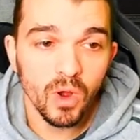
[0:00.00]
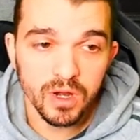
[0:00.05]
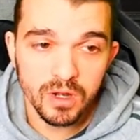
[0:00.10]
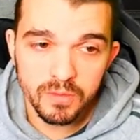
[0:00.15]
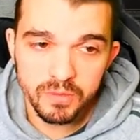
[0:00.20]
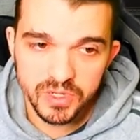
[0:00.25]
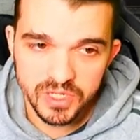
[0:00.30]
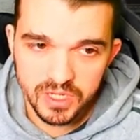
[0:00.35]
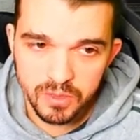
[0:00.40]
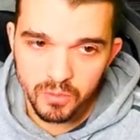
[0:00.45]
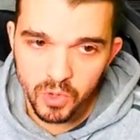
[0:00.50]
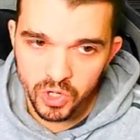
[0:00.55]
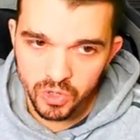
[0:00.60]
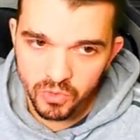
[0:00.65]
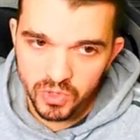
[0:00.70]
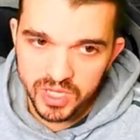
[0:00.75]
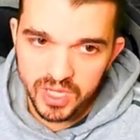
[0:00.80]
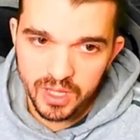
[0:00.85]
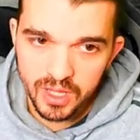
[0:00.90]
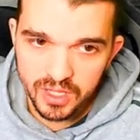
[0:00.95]
100% more
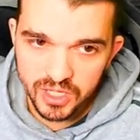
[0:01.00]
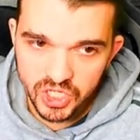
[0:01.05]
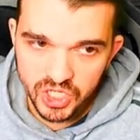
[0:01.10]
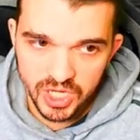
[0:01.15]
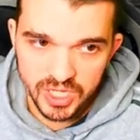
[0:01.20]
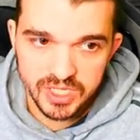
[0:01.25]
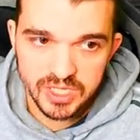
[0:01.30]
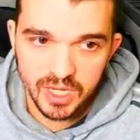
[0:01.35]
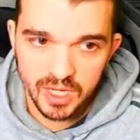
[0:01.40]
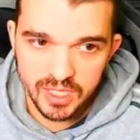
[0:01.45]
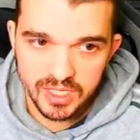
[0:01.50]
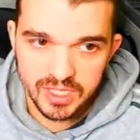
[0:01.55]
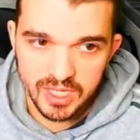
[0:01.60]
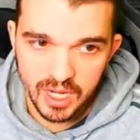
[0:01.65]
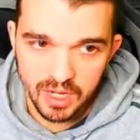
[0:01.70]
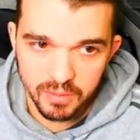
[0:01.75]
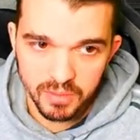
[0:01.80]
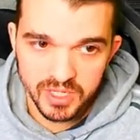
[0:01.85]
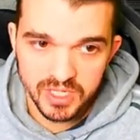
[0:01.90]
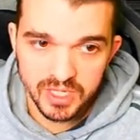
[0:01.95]
critical hit chance
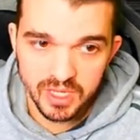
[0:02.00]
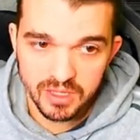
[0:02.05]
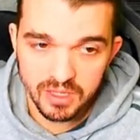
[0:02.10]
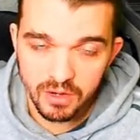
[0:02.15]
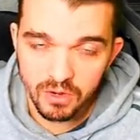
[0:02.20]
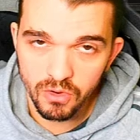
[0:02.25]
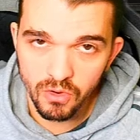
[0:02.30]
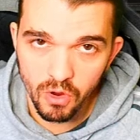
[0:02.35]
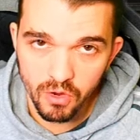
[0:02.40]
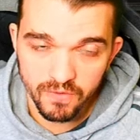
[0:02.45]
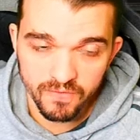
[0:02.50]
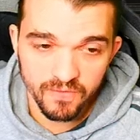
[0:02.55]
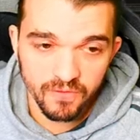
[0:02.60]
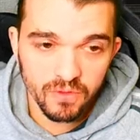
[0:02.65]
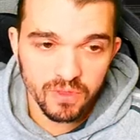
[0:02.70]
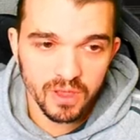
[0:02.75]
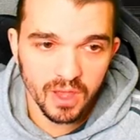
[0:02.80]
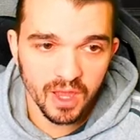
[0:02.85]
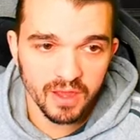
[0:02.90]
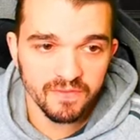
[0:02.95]
against enemies that are on
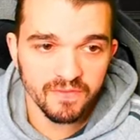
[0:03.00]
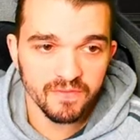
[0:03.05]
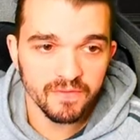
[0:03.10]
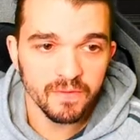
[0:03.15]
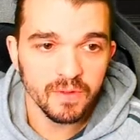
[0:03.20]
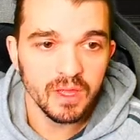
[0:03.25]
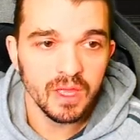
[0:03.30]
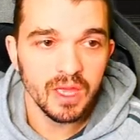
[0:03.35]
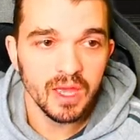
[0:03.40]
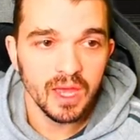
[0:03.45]
full life,